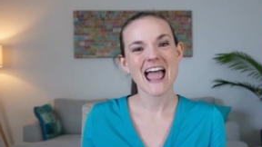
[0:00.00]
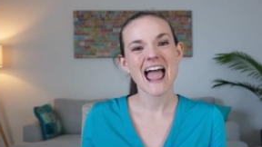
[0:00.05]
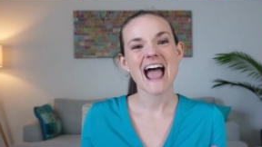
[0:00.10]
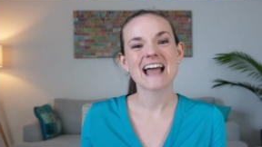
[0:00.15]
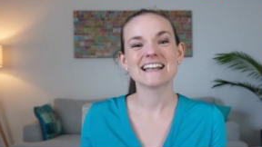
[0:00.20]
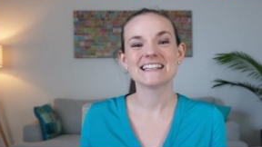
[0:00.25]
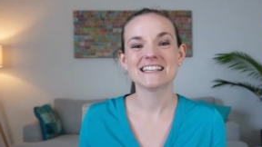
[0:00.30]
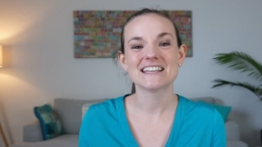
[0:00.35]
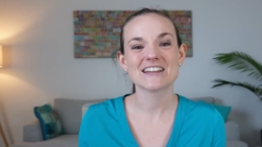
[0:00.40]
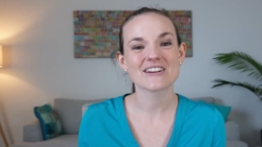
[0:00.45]

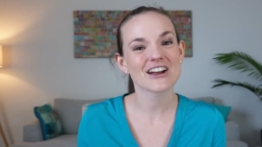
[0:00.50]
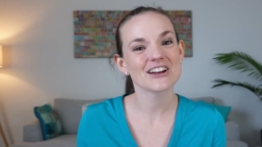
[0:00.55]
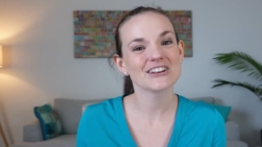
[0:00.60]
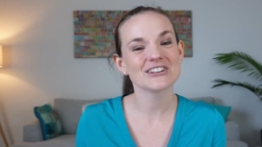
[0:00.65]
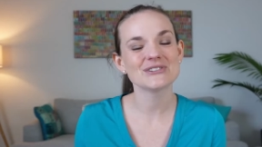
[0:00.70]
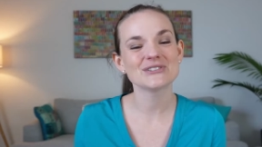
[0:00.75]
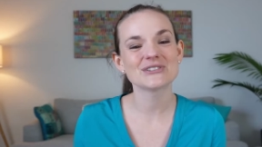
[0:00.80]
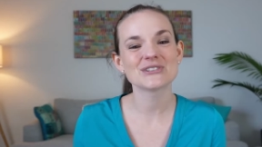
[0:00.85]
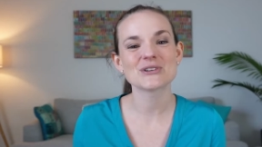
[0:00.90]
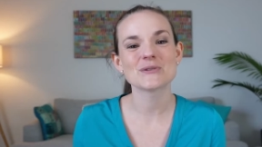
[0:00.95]
and here on
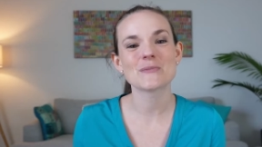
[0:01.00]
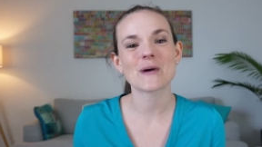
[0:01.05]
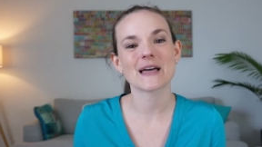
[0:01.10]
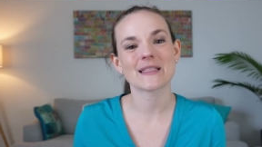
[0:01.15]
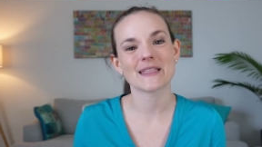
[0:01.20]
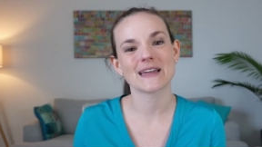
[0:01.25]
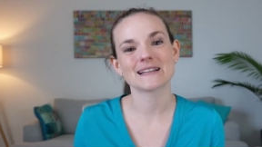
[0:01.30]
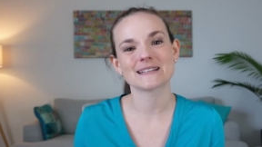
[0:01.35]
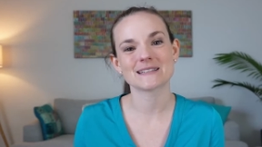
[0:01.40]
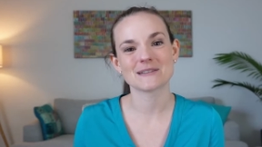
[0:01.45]
YouTube I
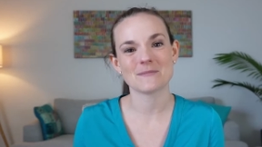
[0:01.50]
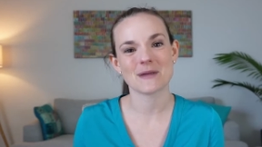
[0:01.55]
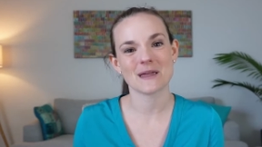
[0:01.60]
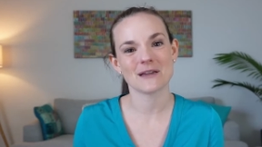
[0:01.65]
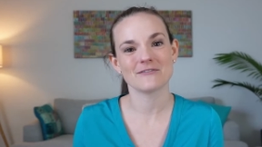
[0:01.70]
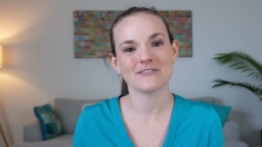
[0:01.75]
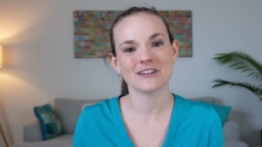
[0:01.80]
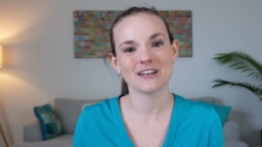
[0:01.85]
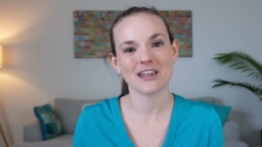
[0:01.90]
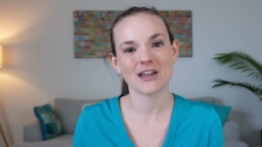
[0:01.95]
like to make
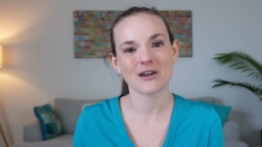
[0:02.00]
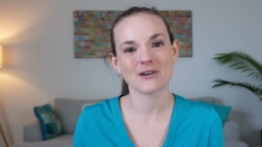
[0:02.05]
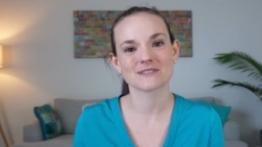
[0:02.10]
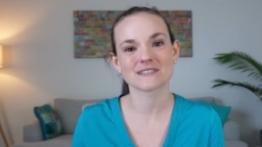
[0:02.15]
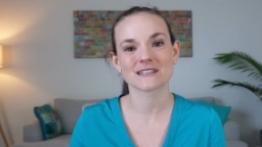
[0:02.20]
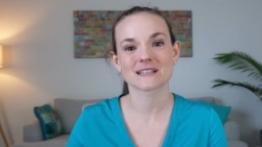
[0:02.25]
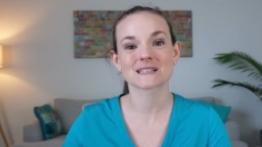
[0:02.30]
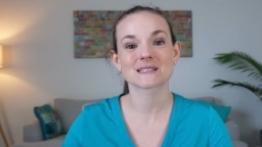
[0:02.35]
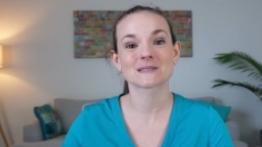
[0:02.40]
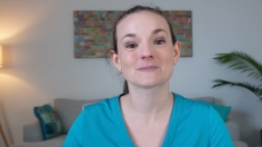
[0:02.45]
videos
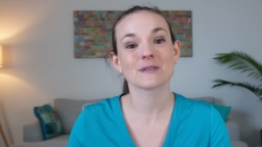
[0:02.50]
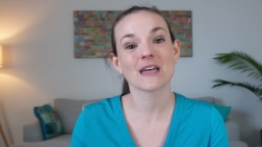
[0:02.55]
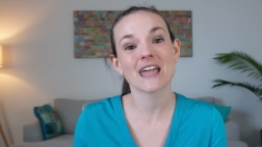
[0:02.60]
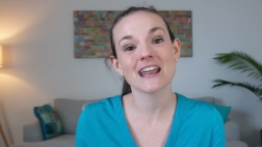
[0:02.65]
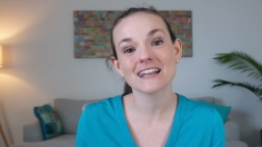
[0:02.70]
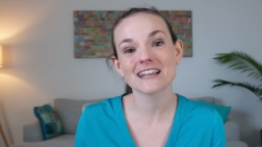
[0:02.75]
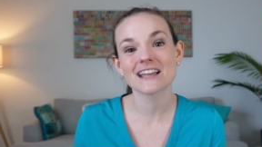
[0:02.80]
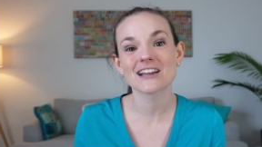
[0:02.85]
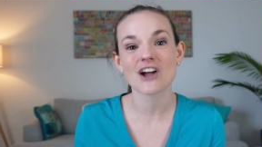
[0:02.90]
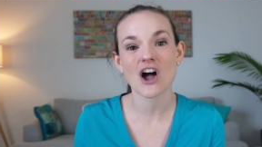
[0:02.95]

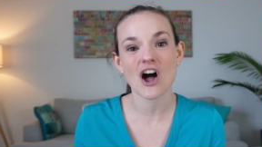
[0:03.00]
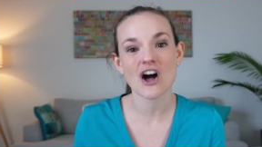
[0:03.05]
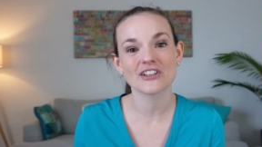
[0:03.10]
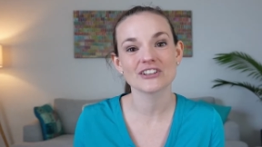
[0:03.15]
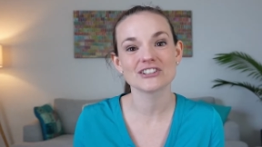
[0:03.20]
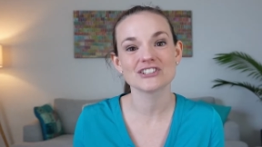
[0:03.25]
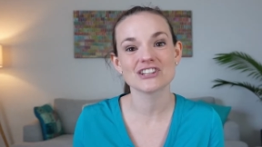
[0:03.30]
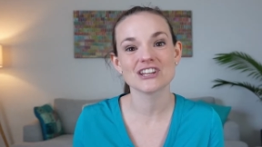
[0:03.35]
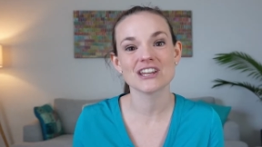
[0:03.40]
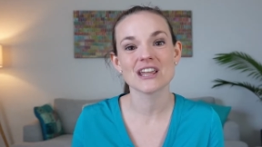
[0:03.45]
explaining
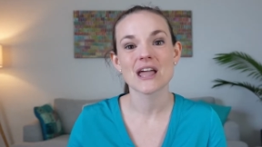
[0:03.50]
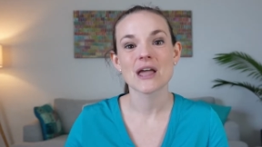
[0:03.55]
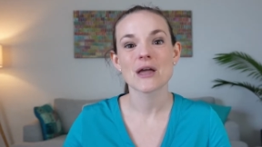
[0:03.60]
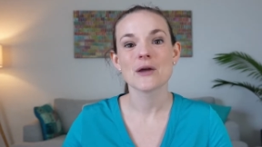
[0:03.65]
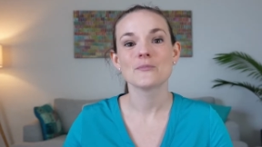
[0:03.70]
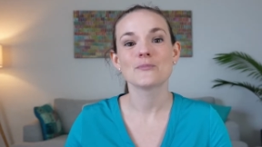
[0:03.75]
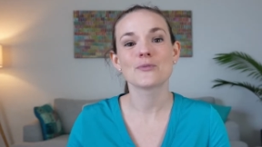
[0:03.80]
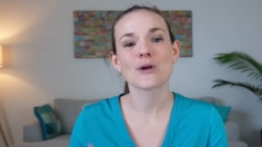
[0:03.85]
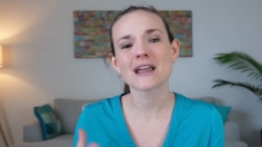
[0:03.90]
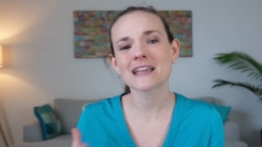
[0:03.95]
ecology,
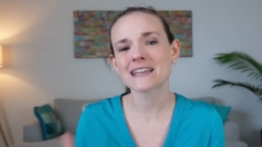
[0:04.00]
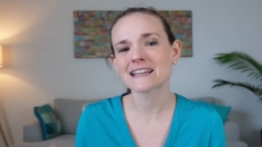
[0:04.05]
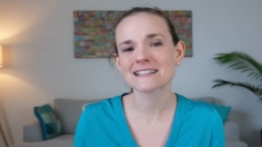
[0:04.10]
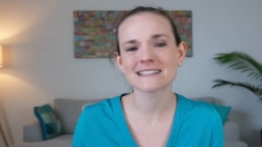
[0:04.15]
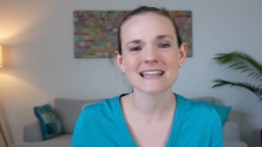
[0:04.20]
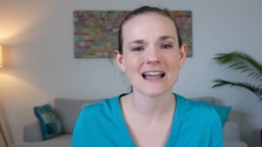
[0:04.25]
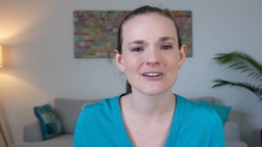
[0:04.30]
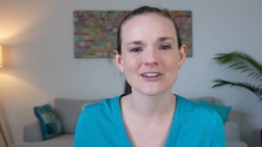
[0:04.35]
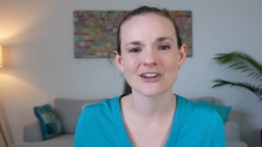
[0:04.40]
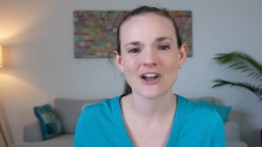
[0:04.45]
breaking
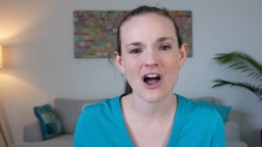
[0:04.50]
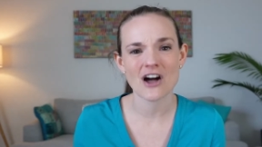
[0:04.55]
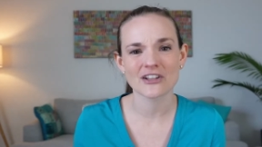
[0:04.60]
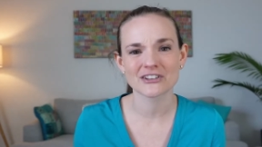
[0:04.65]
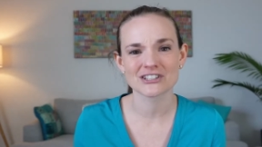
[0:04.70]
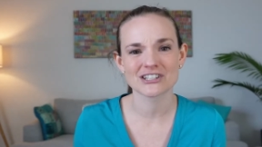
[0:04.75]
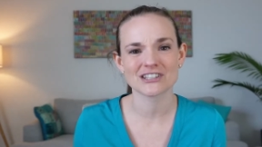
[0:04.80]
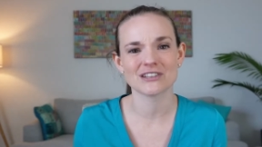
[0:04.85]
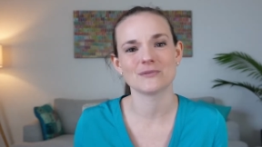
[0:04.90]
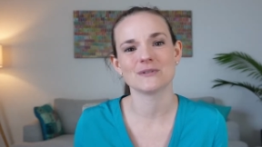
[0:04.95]
down
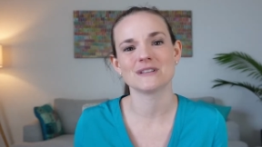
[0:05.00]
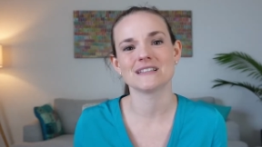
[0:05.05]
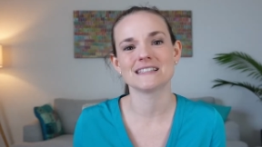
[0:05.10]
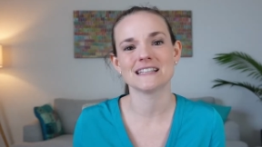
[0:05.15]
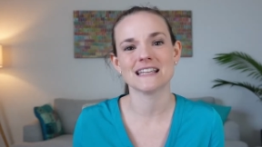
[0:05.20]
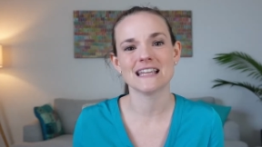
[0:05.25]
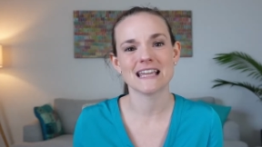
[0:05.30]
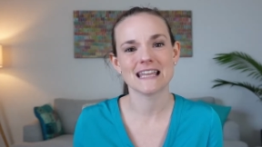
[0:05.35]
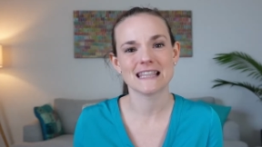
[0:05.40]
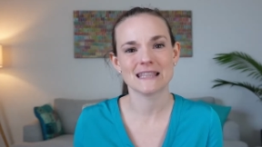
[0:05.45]
ecology that we
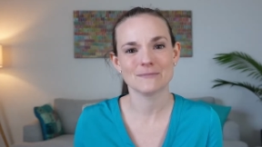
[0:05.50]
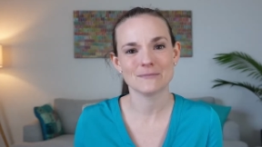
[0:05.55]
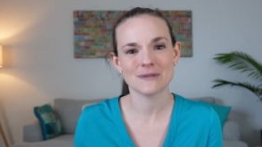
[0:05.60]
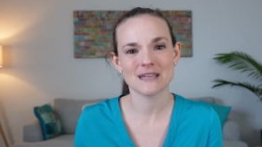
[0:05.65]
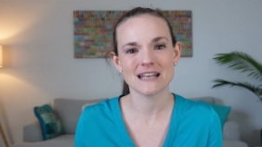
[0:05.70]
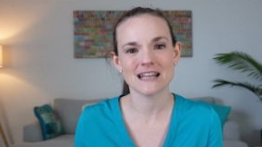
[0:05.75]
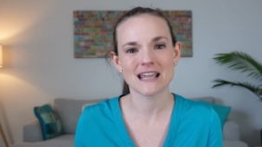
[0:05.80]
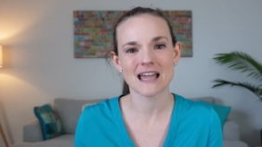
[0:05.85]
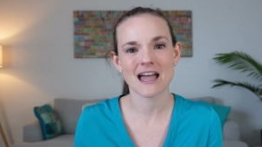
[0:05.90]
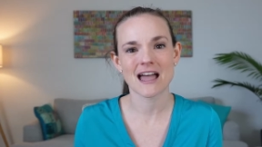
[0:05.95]
see in the
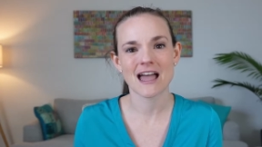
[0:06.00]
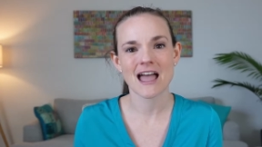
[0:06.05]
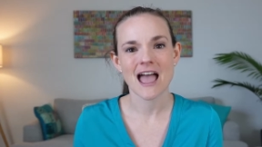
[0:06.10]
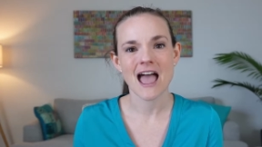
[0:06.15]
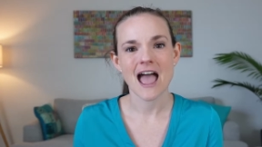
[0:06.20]
media,